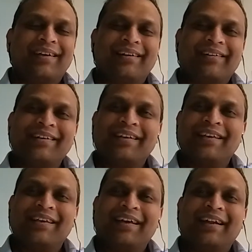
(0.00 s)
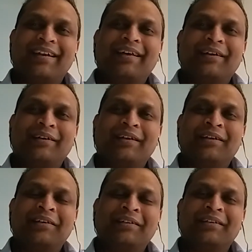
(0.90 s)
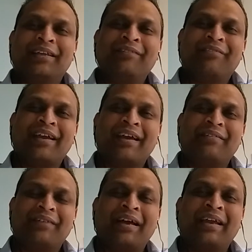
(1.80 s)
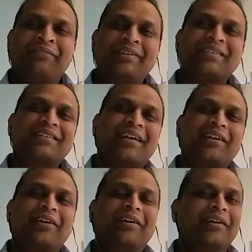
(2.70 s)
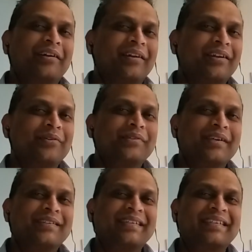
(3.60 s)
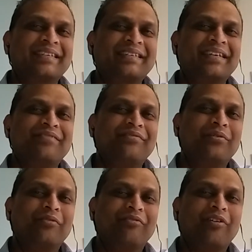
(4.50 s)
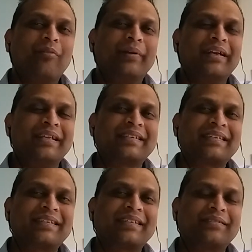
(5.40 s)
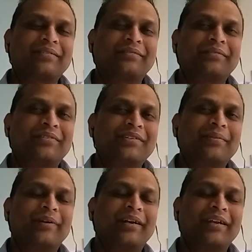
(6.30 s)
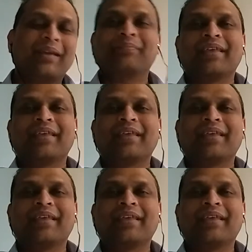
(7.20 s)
All right, and if I have installed Oracle using 64 floppy disks once upon a time.